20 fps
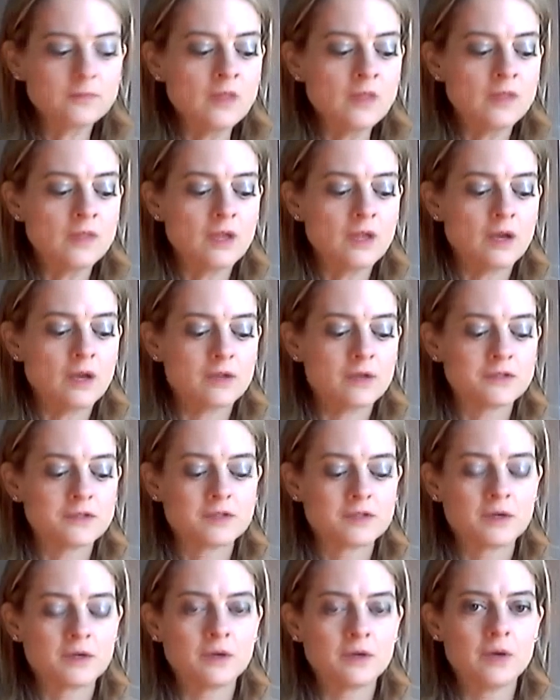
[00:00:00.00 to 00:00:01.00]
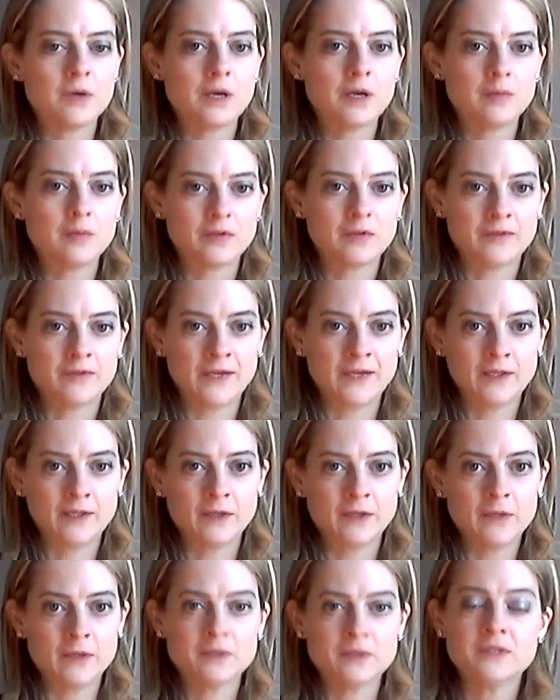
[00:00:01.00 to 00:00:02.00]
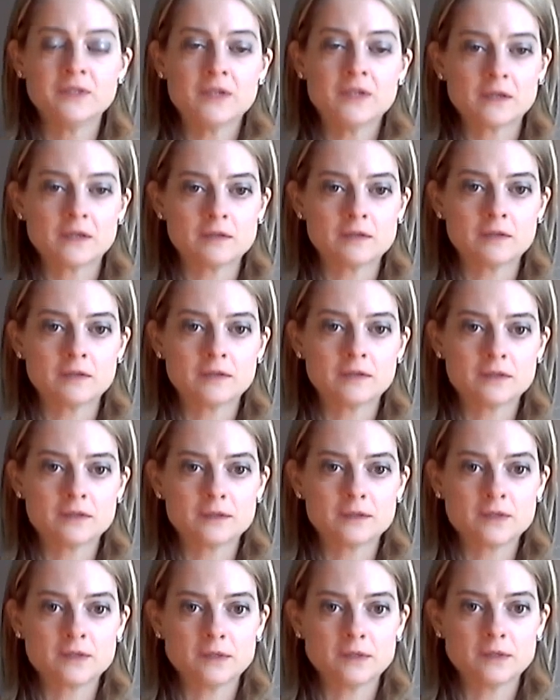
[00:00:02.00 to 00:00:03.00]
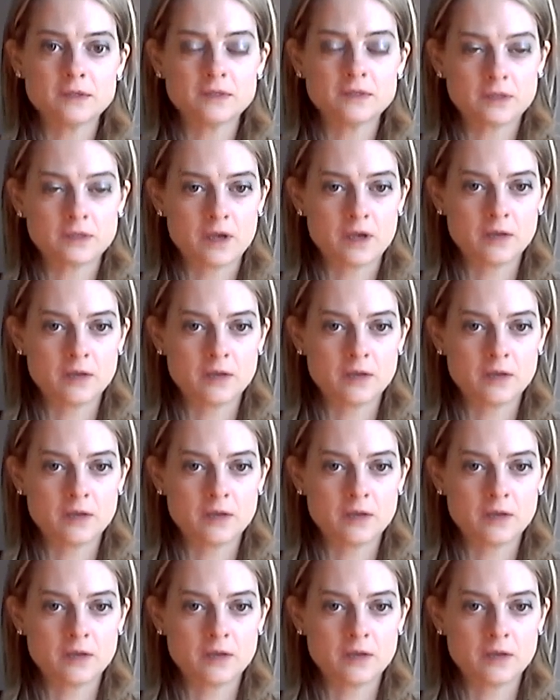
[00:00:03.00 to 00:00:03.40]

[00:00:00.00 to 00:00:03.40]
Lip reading: They also provide loans and technical assistance